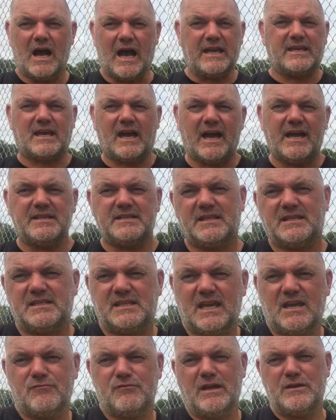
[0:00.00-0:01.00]
Hi guys,
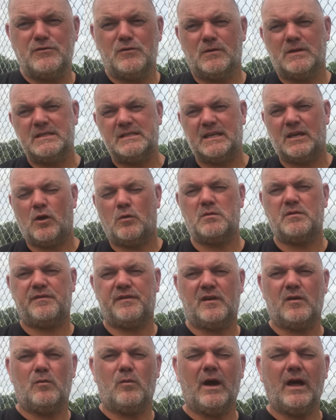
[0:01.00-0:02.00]
it's Ray Newland here, hope you're
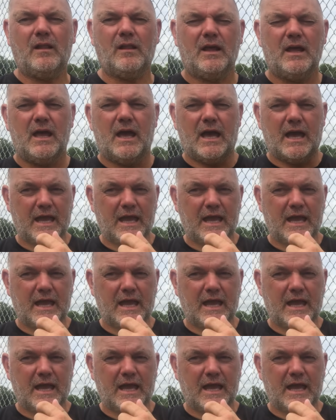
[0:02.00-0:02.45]
fitting well.